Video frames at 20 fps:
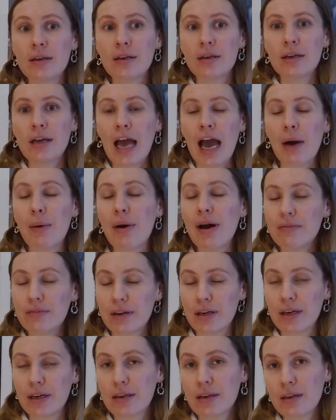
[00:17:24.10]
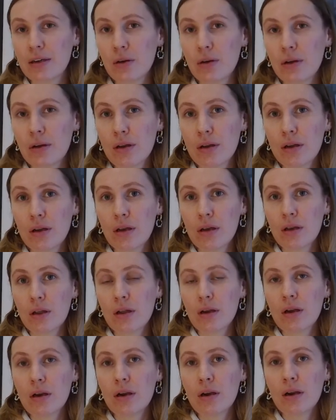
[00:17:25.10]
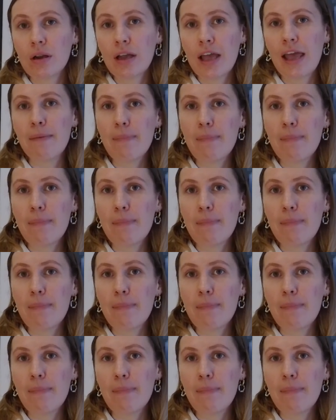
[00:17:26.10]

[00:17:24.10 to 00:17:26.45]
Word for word: However, it